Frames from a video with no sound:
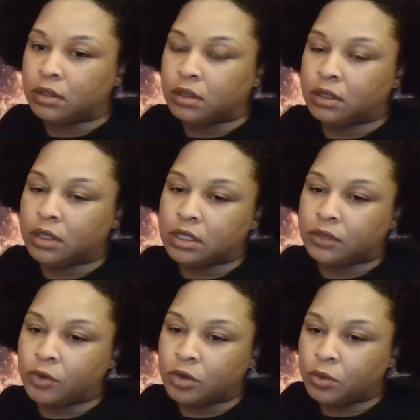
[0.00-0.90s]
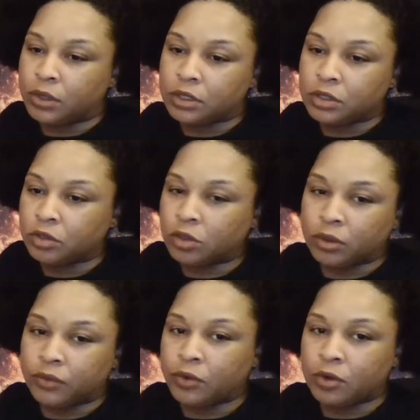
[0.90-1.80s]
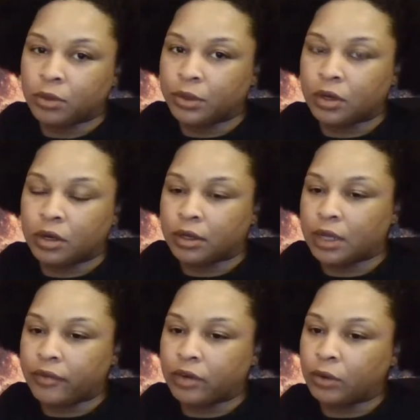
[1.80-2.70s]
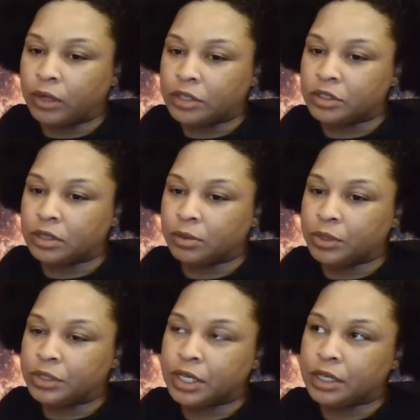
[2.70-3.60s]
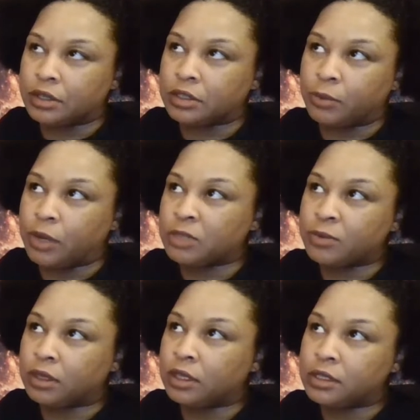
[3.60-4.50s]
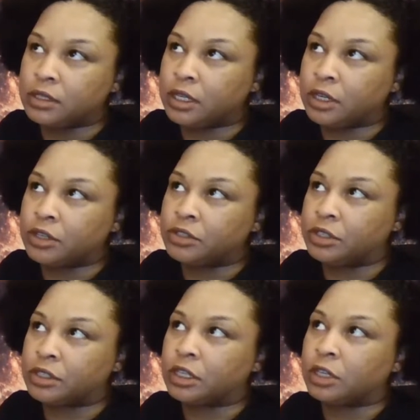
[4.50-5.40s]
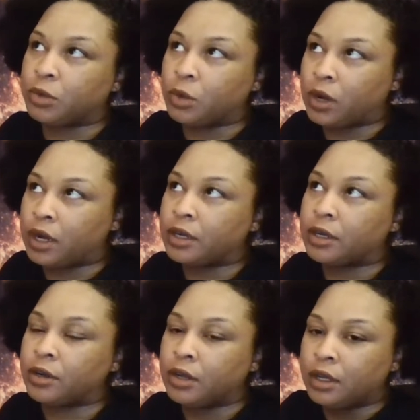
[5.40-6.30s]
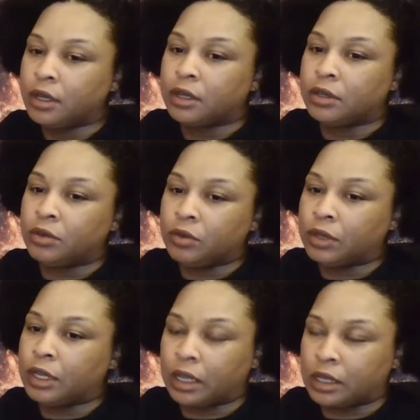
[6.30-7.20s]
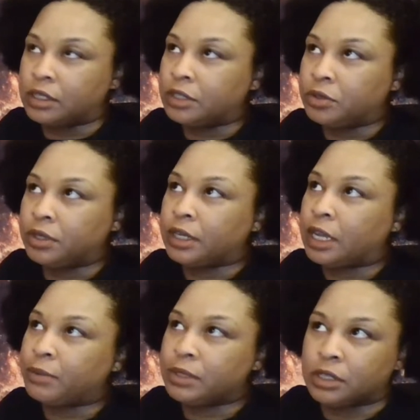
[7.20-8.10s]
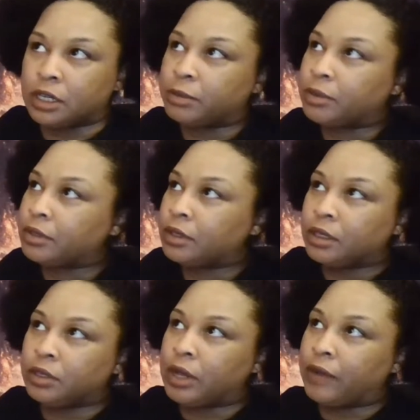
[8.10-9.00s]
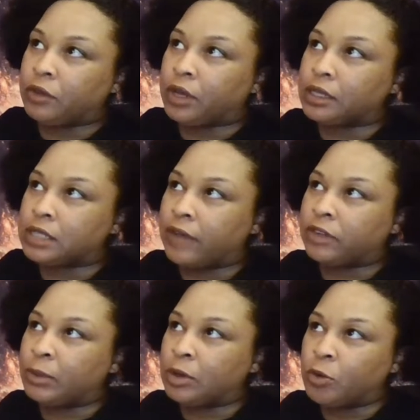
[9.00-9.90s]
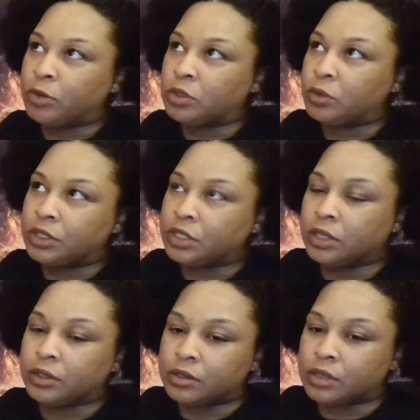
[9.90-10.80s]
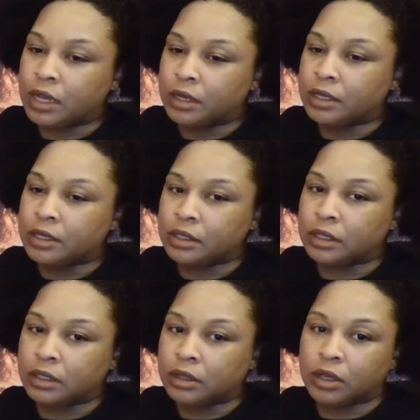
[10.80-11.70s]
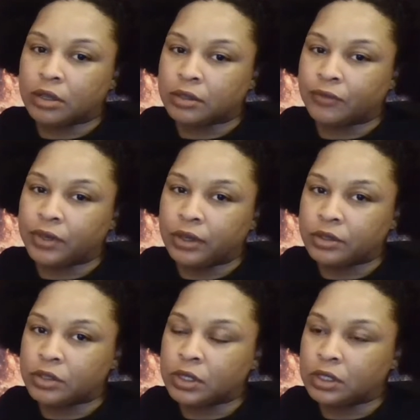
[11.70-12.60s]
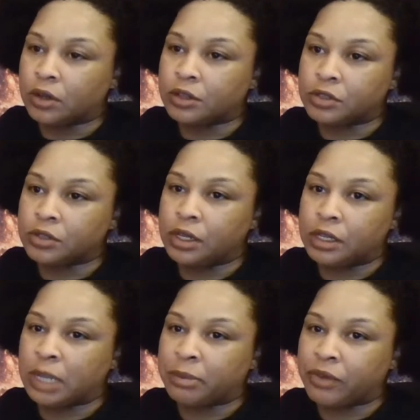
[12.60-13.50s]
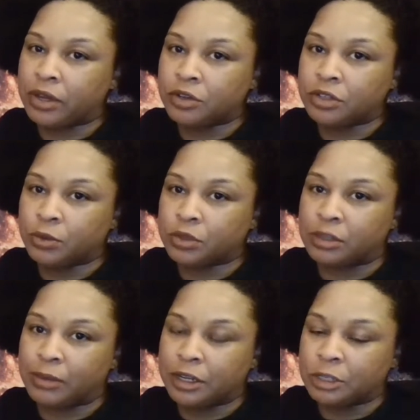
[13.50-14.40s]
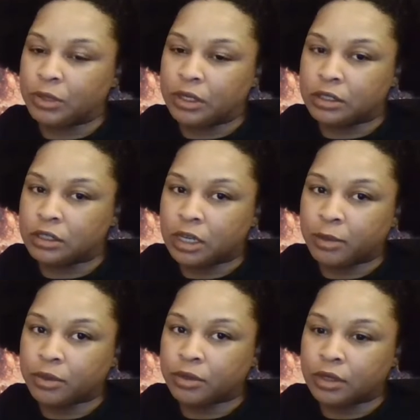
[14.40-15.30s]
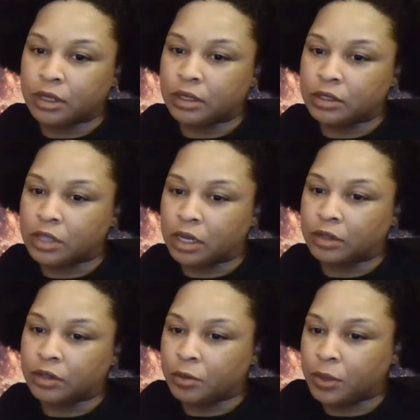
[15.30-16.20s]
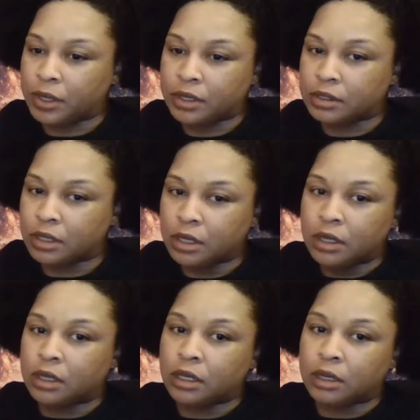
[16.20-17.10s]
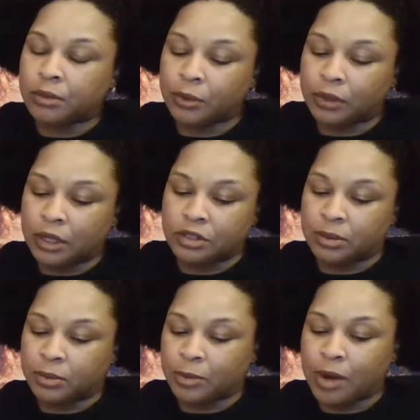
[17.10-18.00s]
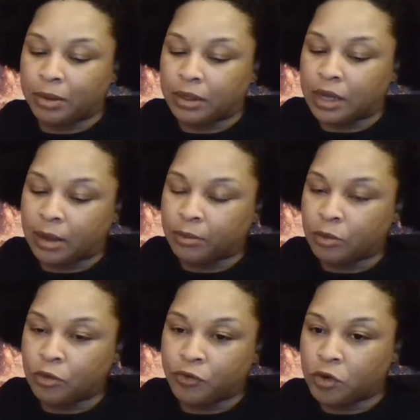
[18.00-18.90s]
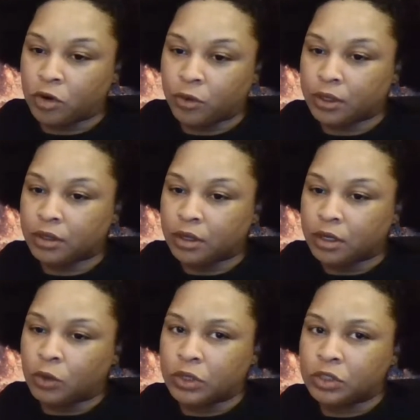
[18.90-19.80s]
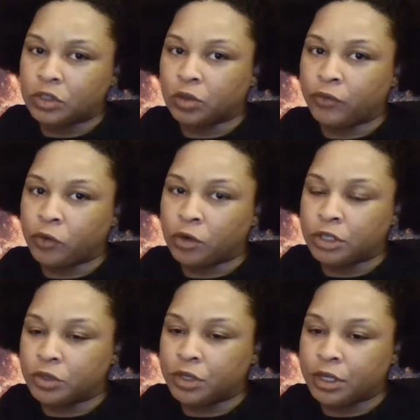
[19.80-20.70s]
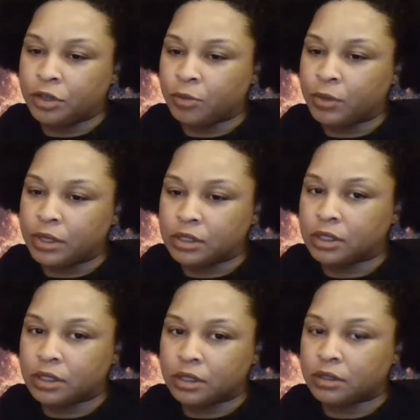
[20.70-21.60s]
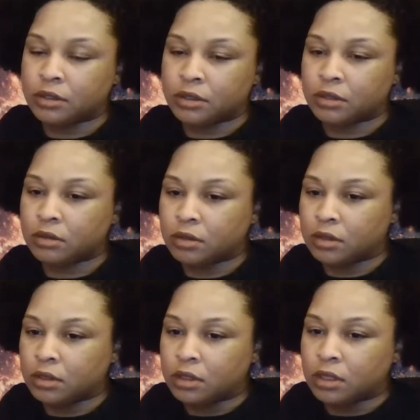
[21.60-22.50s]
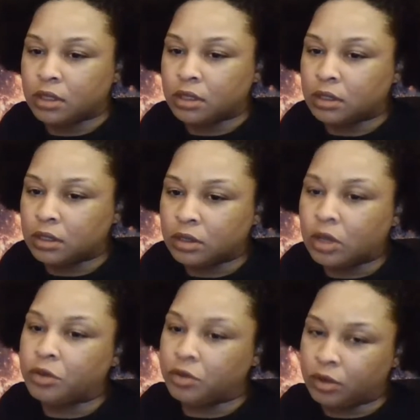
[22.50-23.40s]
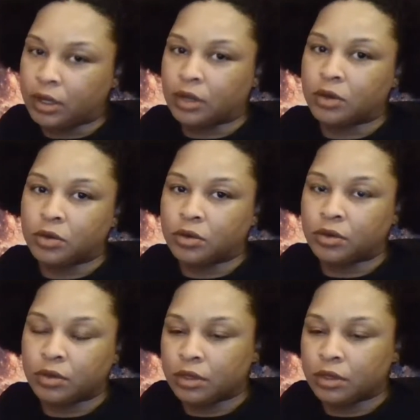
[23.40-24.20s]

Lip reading: And that's for 1, 2, 3, 4 regarding having a relationship with Jaden. So the possibility is there. It's just going to require, you can't, like I said, you cannot be stubborn. You guys have to be open to each other's ideas and thoughts and feelings. So as long as there's any type of energy where somebody's being stubborn and stuck in their ways, the relationship will probably not move forward. 1, 2, 3, 4. Did you hear your message? And okay, cool.